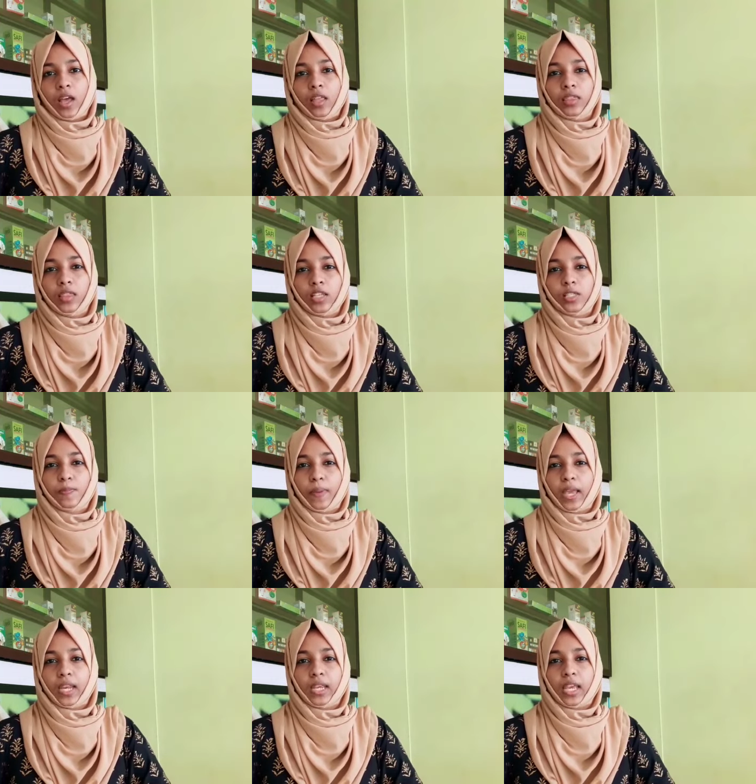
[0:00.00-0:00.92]
This
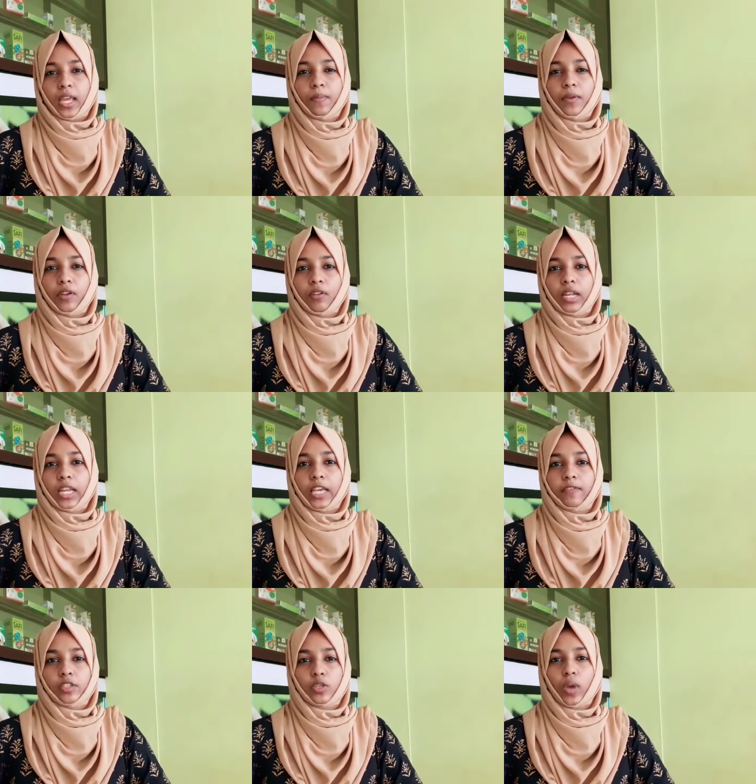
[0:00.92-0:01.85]
pain can be
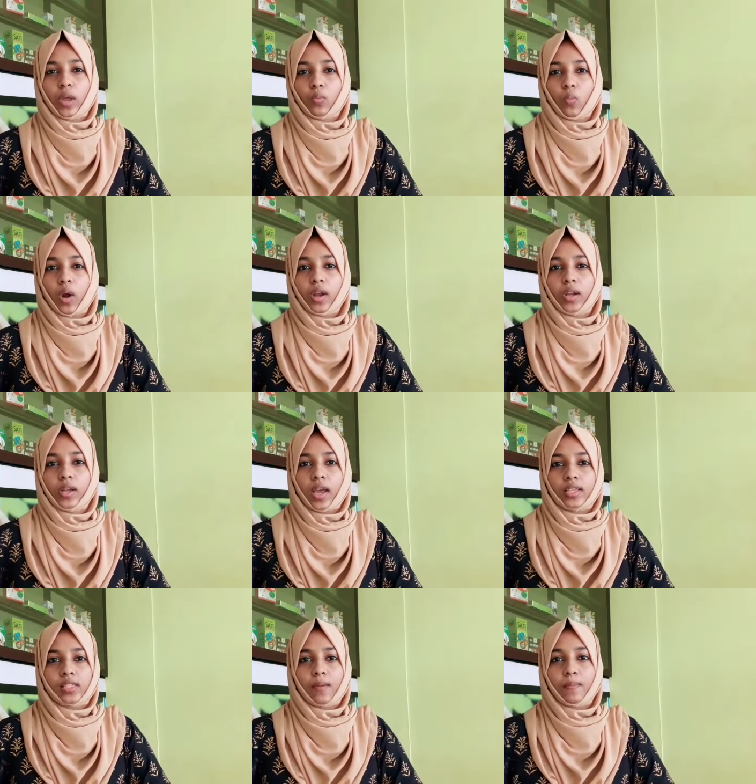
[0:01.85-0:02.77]
relieved when one
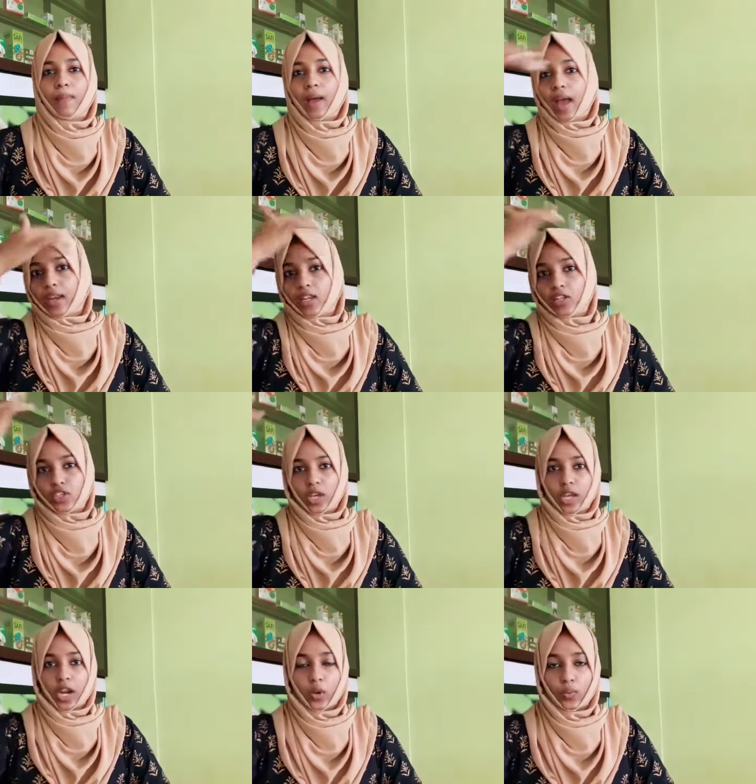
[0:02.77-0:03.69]
ties a bandage
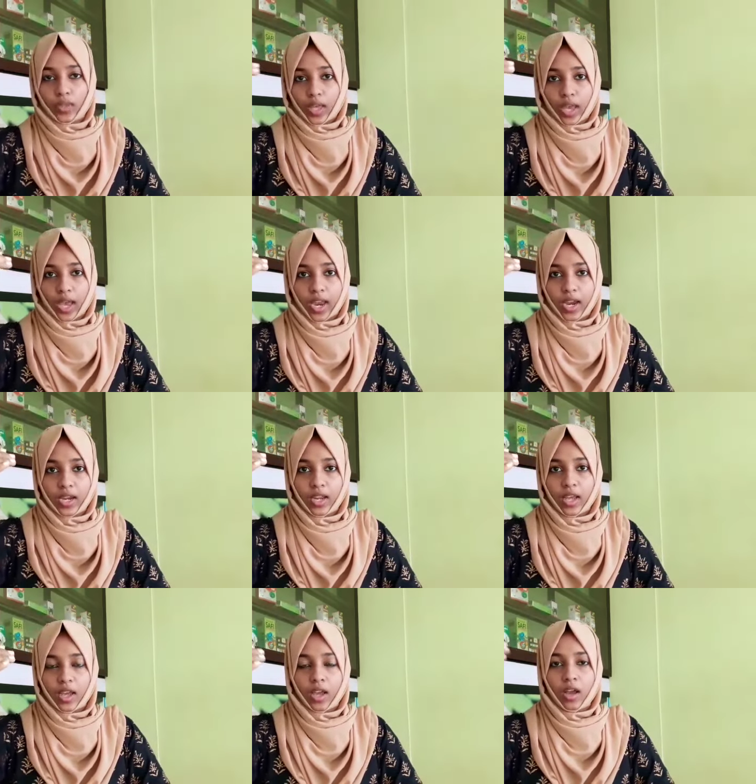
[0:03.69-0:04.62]
around the head
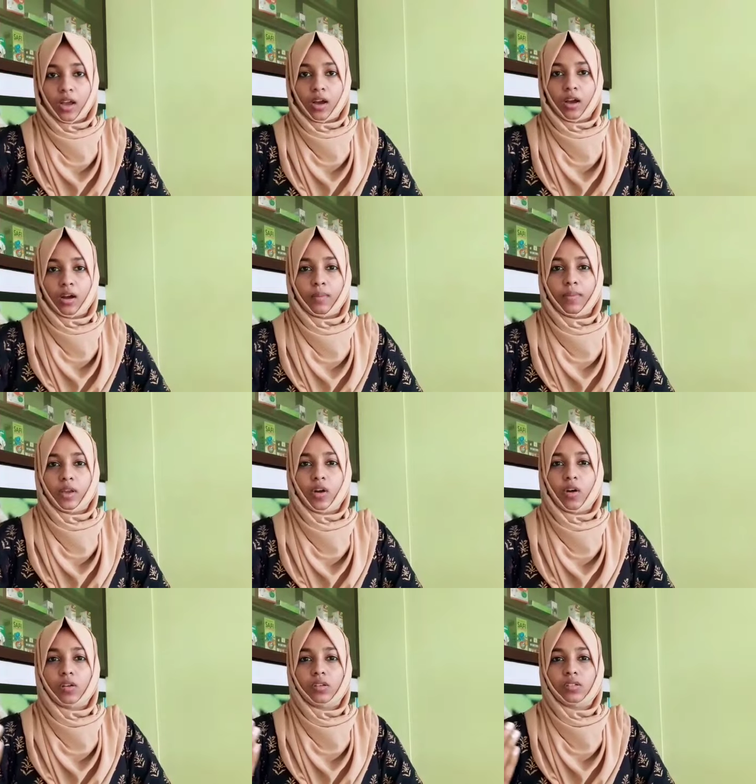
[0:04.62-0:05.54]

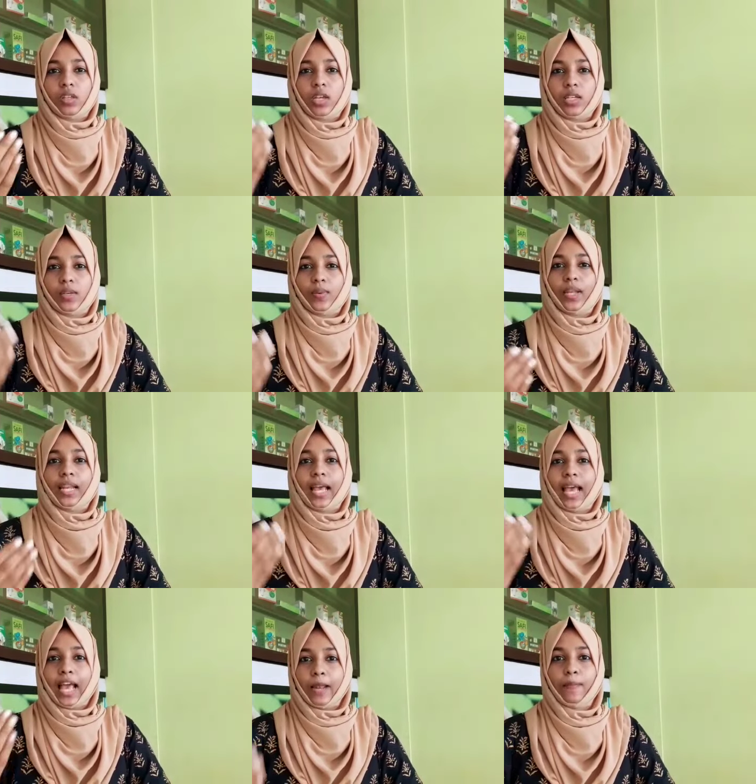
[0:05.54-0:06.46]
because it will
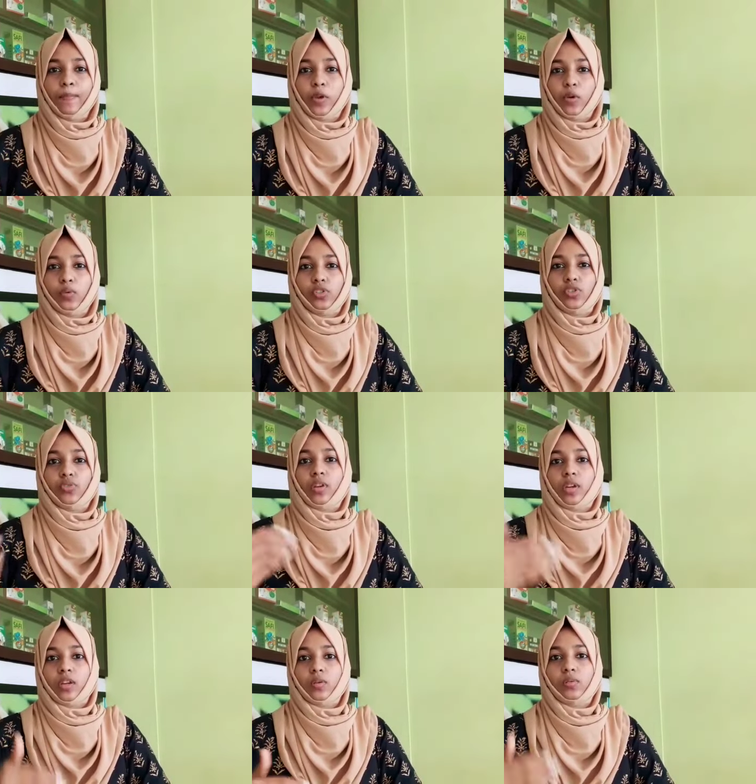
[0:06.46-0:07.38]
help you to
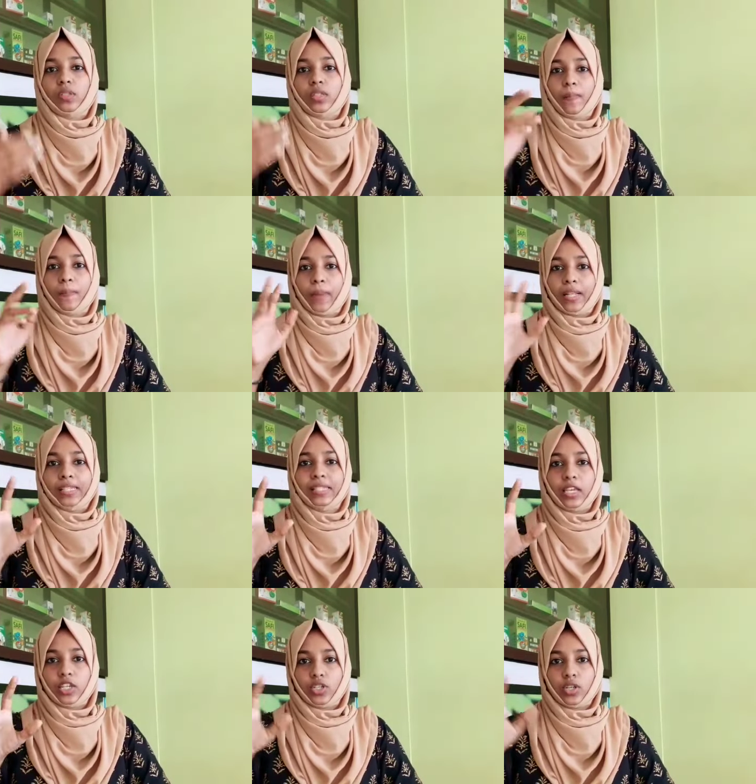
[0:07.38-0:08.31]
reduce the
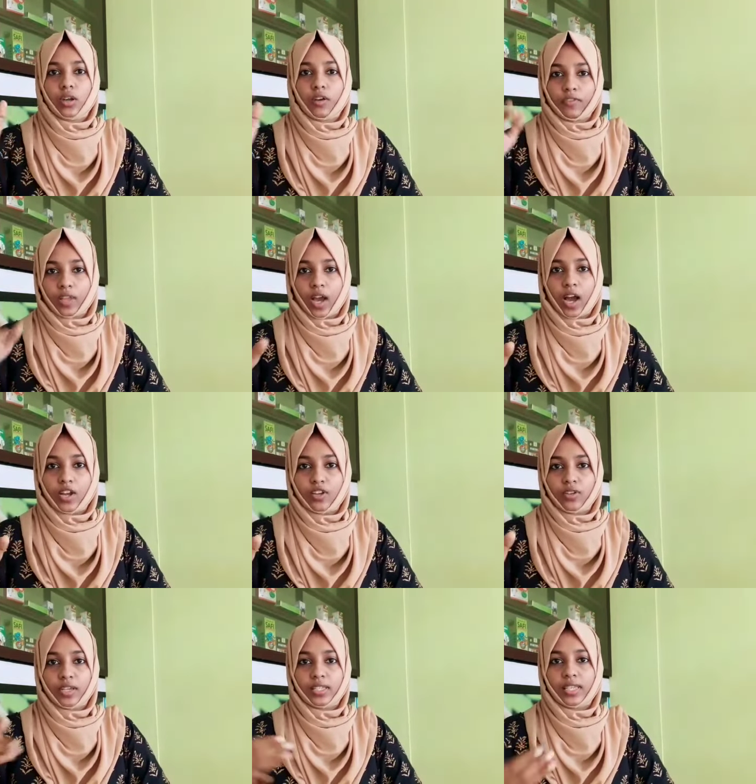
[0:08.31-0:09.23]
pulsation of the
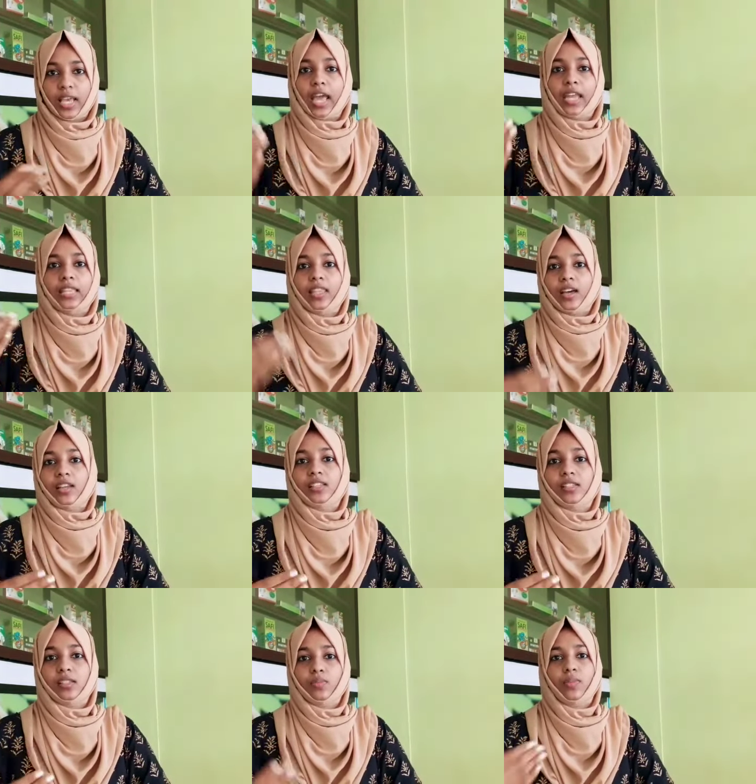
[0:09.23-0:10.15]
arteries and
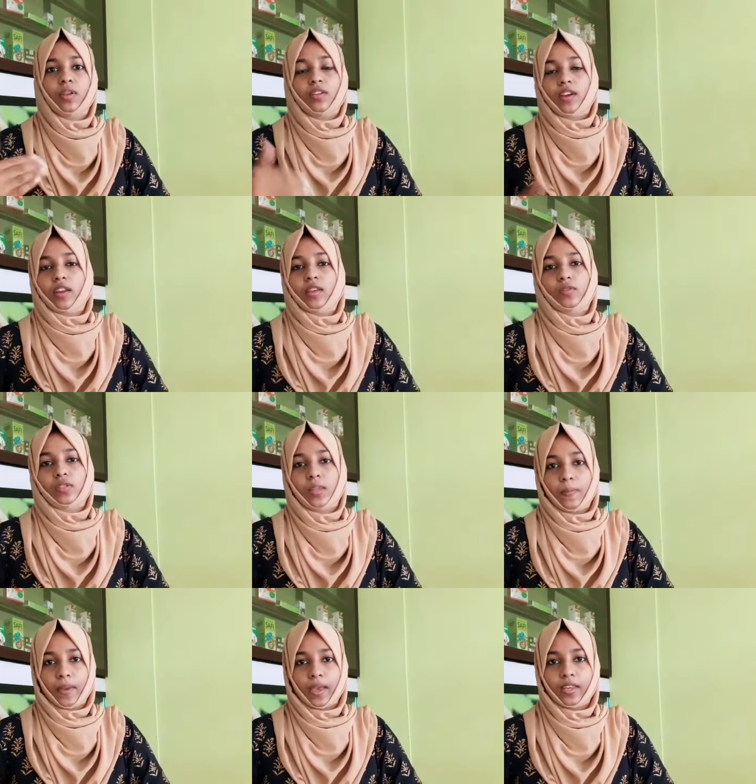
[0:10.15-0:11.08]
thus will reduce the
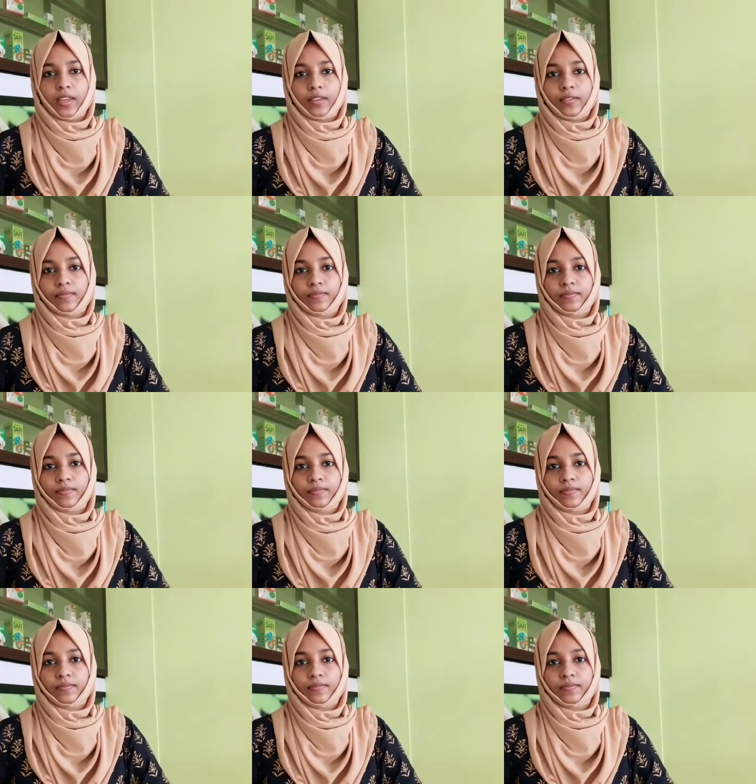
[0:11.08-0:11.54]
pain.